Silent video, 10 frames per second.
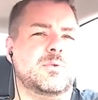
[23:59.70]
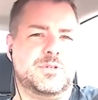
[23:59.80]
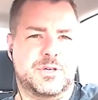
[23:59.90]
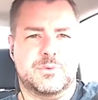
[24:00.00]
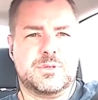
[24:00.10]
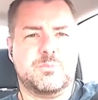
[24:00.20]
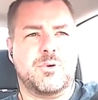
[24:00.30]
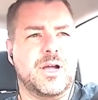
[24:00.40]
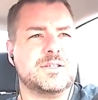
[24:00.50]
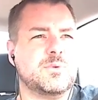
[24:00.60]
which he was
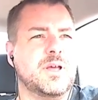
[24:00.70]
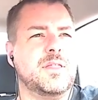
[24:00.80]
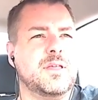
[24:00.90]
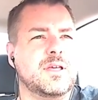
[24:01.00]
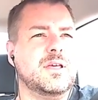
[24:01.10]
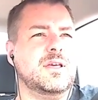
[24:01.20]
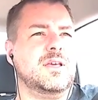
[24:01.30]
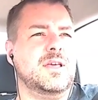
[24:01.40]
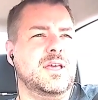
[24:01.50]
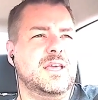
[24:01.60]
impressed with.
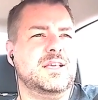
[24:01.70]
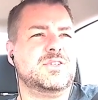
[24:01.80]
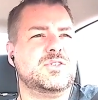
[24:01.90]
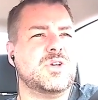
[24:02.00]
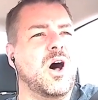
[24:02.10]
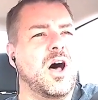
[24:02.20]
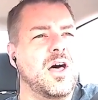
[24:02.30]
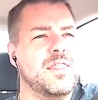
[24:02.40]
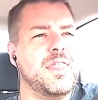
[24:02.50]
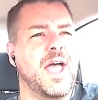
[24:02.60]
He
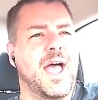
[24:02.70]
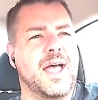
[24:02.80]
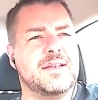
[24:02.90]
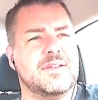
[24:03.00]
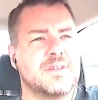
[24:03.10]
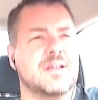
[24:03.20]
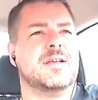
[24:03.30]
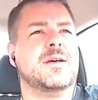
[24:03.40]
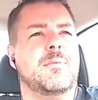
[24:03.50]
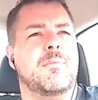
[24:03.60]
saw that
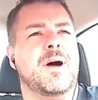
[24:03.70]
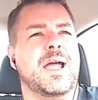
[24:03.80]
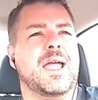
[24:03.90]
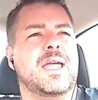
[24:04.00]
my